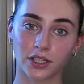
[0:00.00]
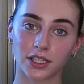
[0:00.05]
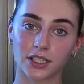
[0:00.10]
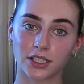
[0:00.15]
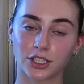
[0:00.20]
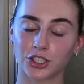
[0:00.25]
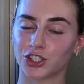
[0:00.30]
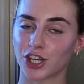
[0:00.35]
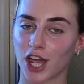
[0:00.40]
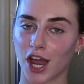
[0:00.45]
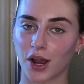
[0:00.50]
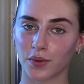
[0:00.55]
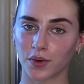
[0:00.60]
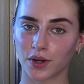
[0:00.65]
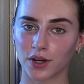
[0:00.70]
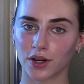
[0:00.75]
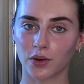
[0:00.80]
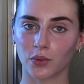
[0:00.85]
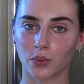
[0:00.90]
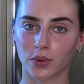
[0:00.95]
in the
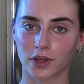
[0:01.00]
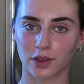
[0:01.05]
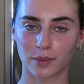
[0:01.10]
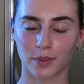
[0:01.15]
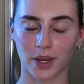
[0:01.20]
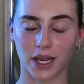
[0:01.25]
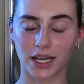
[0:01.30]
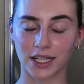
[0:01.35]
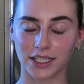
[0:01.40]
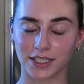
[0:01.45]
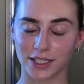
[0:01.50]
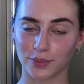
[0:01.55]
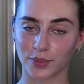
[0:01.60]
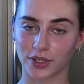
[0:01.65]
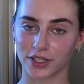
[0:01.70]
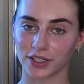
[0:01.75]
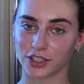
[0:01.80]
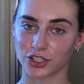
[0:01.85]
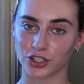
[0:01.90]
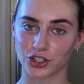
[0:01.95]
shower with my deep
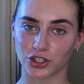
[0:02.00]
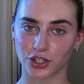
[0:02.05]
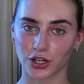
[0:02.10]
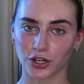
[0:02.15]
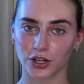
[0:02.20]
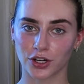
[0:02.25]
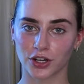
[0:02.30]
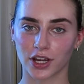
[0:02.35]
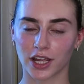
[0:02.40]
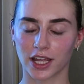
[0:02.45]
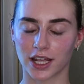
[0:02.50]
conditioner,